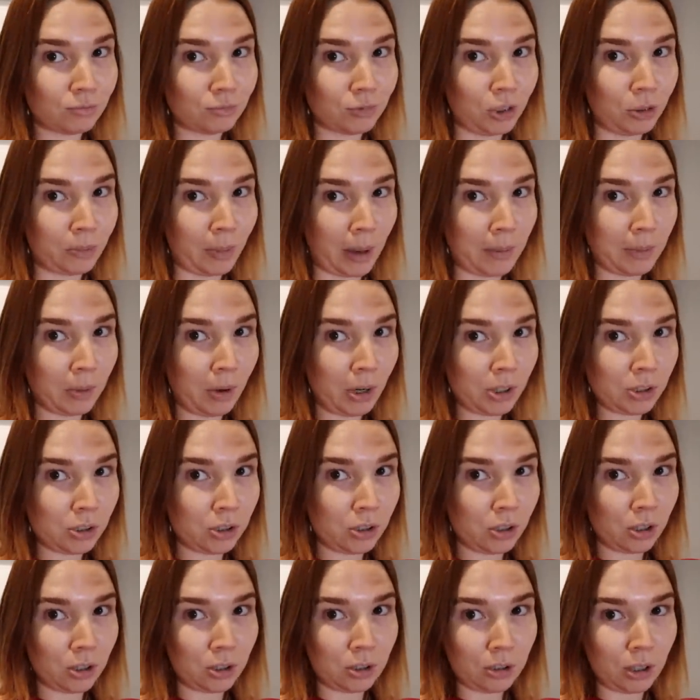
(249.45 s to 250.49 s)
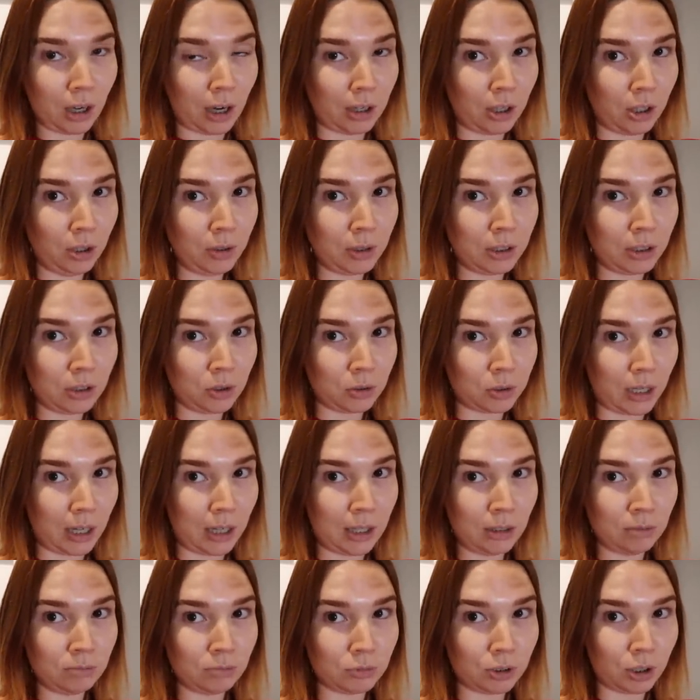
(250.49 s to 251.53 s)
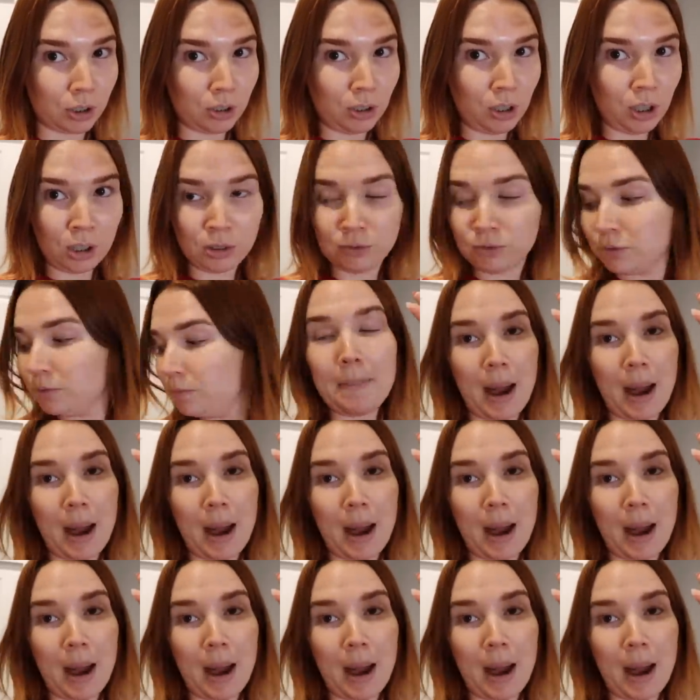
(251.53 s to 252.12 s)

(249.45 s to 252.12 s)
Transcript: You might be watching, girl, I know it. Okay, turn it off.